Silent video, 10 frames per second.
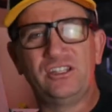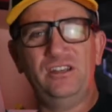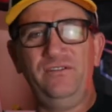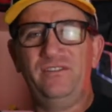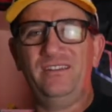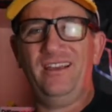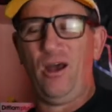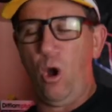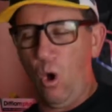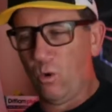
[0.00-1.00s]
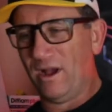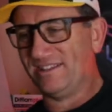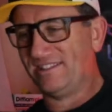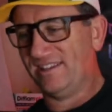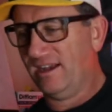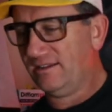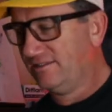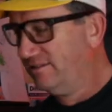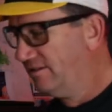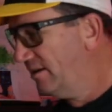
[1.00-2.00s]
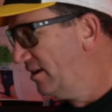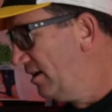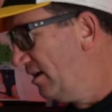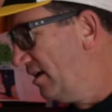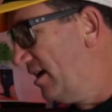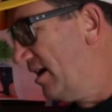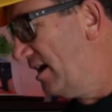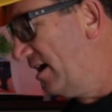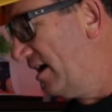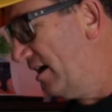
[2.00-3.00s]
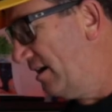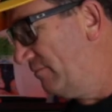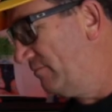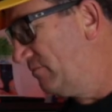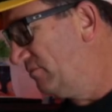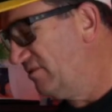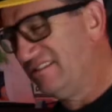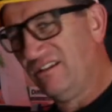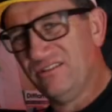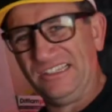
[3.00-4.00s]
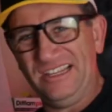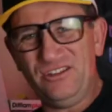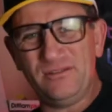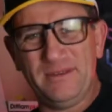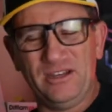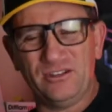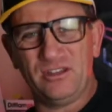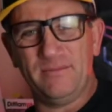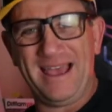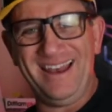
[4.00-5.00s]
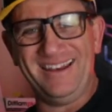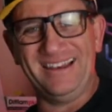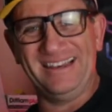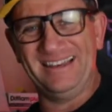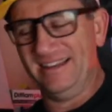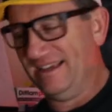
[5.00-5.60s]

shift always sucks. I used to be not too bad at it.